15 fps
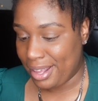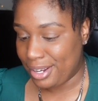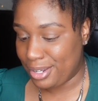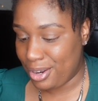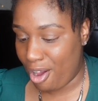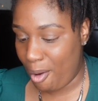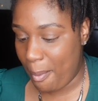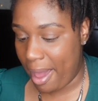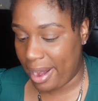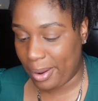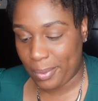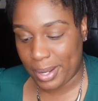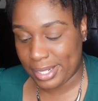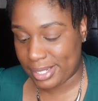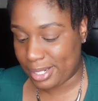Nobody
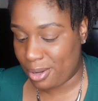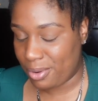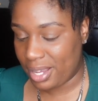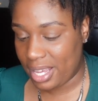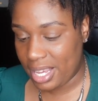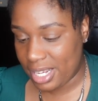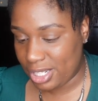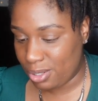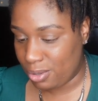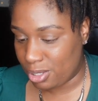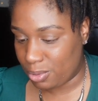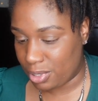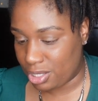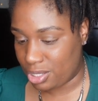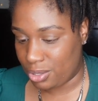wants no issues
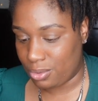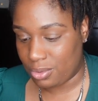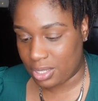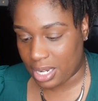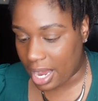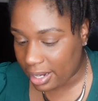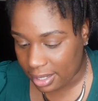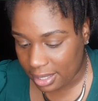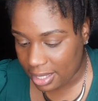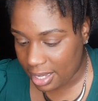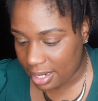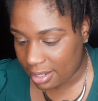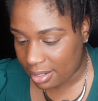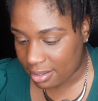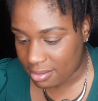with you,
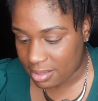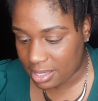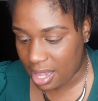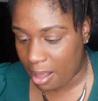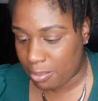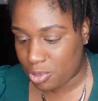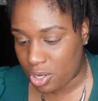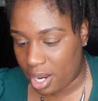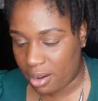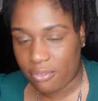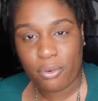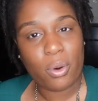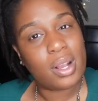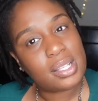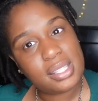Jonathan. Stop trying to
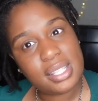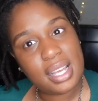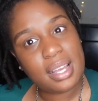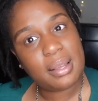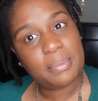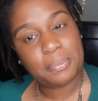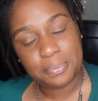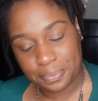force it.